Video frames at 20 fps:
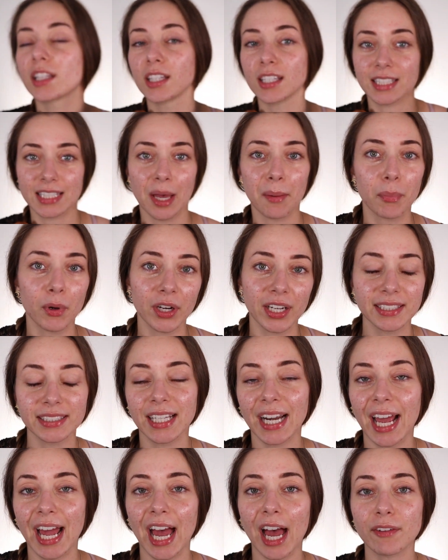the sample kit that
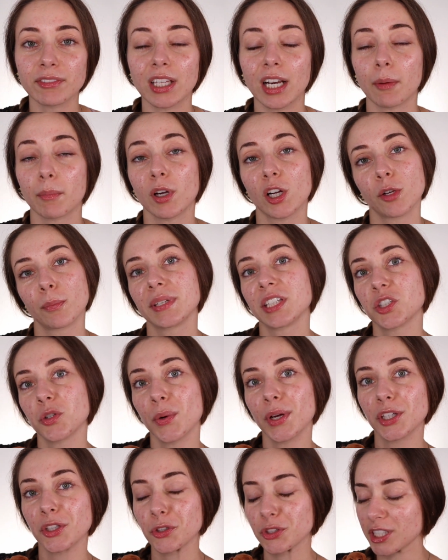I have that I'm gonna be
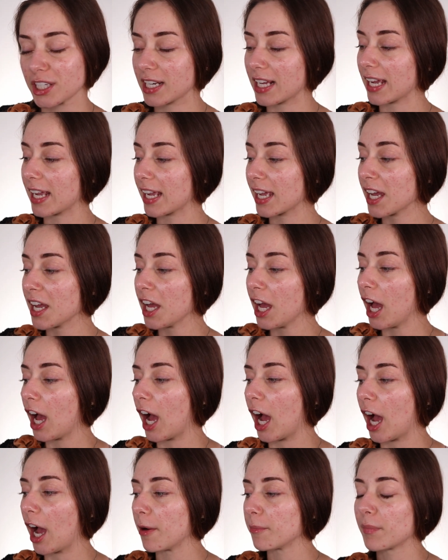showing you today.
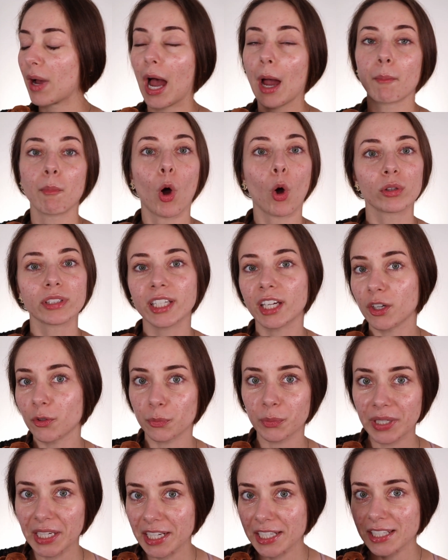I'm only gonna
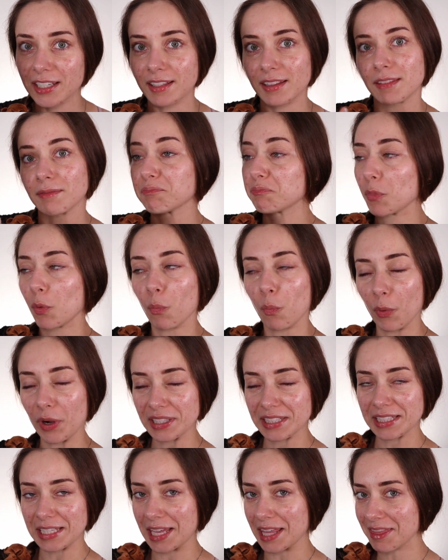read
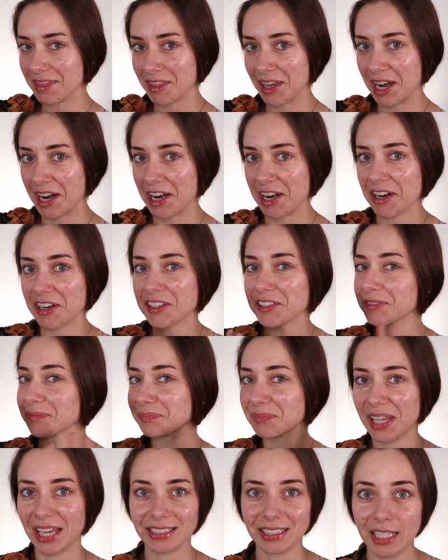what's in there
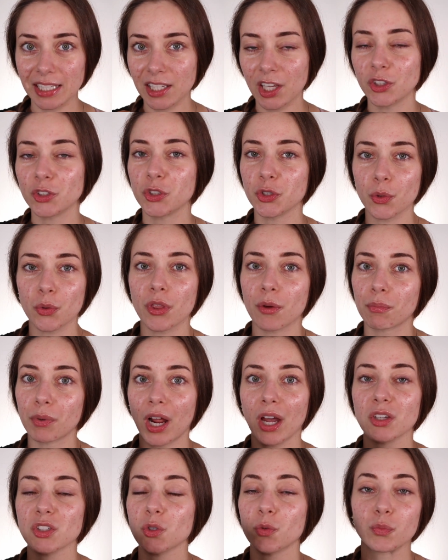and then do the
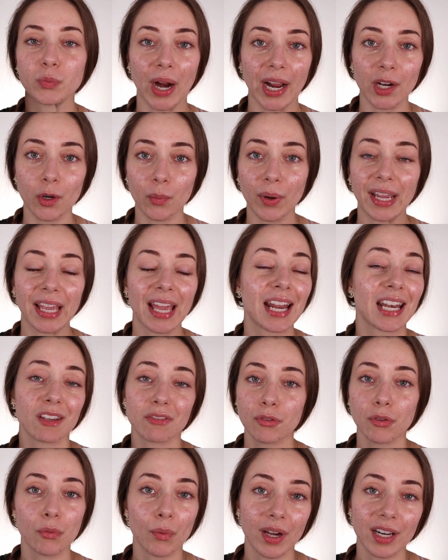brows right away. And
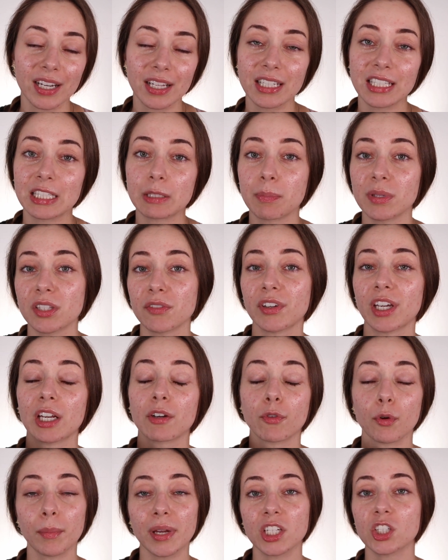if you want any specific
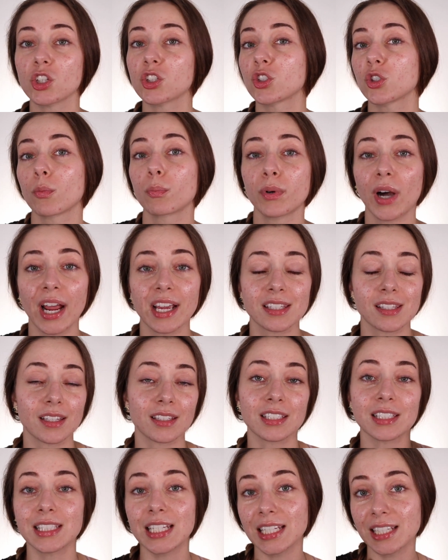information, so
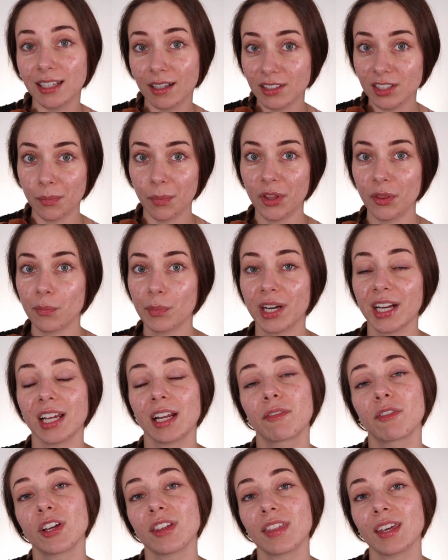prices, details about the brand and
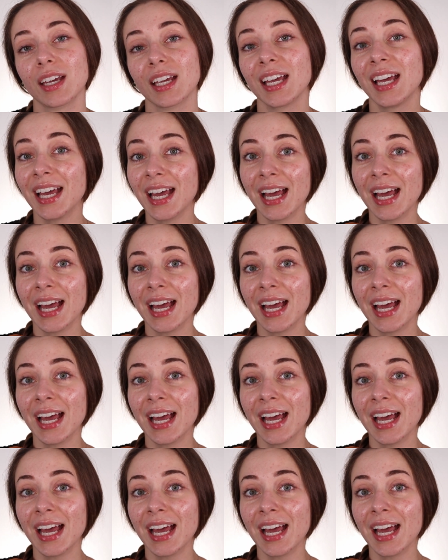everything,